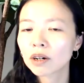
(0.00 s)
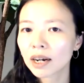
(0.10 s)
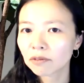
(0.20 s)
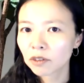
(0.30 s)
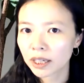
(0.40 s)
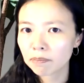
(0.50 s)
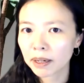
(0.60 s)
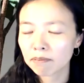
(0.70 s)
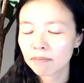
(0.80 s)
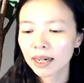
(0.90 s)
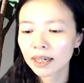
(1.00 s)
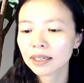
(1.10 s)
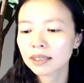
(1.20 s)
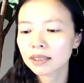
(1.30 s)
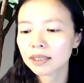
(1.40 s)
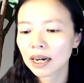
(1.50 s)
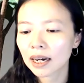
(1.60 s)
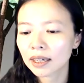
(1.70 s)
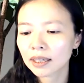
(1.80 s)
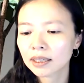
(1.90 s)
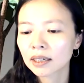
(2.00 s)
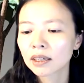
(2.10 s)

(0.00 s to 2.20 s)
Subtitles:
have to keep in mind is that